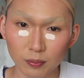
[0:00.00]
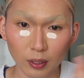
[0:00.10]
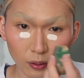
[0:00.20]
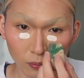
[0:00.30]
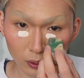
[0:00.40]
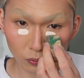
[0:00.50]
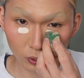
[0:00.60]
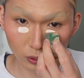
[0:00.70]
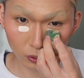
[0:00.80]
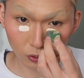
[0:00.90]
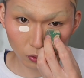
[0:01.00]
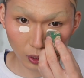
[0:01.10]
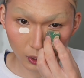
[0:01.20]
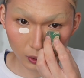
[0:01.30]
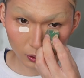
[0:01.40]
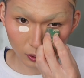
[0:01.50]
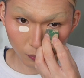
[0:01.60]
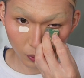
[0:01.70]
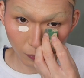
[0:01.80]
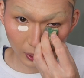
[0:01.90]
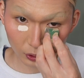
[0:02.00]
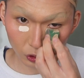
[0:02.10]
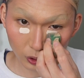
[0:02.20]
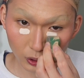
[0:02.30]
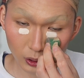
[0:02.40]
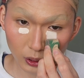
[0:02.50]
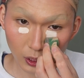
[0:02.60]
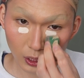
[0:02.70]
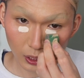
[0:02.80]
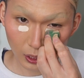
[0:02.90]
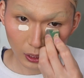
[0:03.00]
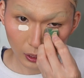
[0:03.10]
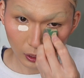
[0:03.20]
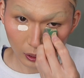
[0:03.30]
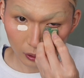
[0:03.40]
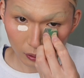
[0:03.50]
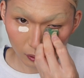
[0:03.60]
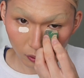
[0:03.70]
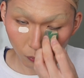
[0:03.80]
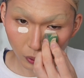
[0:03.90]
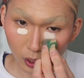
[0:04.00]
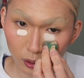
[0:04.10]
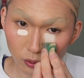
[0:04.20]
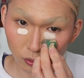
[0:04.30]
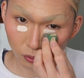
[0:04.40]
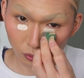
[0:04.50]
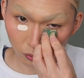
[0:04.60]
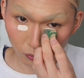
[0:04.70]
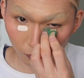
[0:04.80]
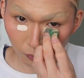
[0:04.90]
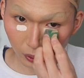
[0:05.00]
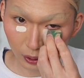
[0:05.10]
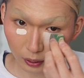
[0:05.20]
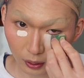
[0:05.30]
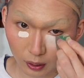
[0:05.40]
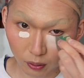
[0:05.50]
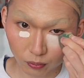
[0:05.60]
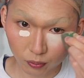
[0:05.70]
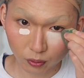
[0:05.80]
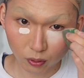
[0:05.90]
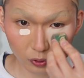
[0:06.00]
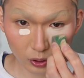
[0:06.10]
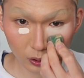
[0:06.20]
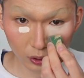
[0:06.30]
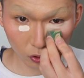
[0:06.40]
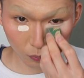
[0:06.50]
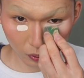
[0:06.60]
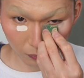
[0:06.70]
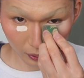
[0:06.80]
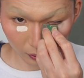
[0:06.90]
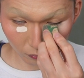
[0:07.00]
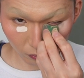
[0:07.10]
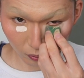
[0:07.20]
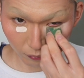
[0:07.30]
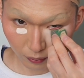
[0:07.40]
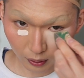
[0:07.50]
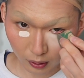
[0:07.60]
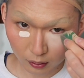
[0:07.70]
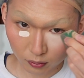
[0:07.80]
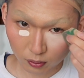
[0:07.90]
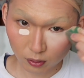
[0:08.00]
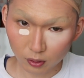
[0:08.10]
Otherwise, once it's dry, it's gonna be patchy and it'll be hard to blend it out. Just need to be mindful of that.